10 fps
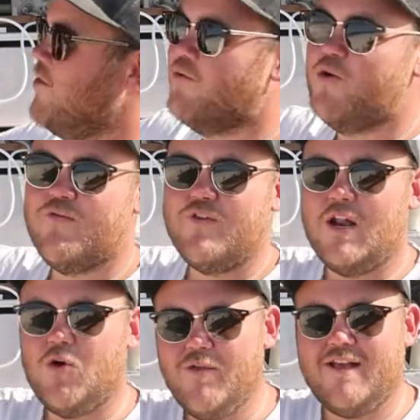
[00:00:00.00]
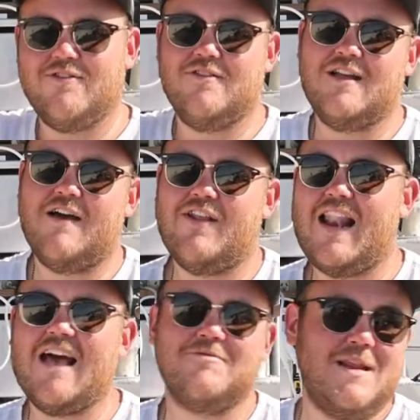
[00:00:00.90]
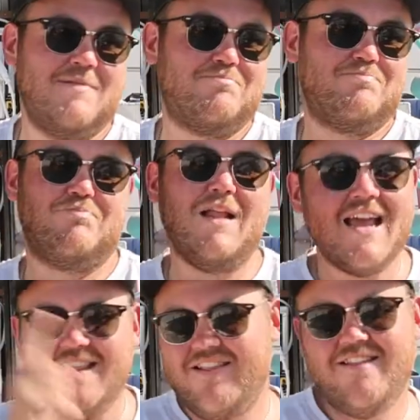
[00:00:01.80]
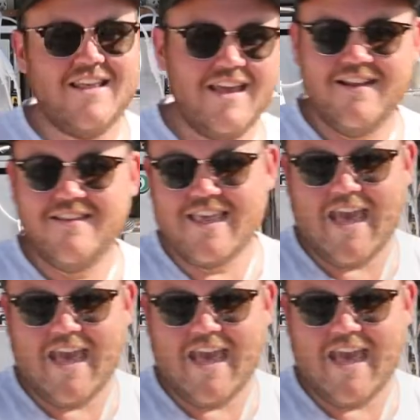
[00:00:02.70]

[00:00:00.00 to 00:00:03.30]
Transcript: the roof and all that sort of stuff and allows me to plug into the, into the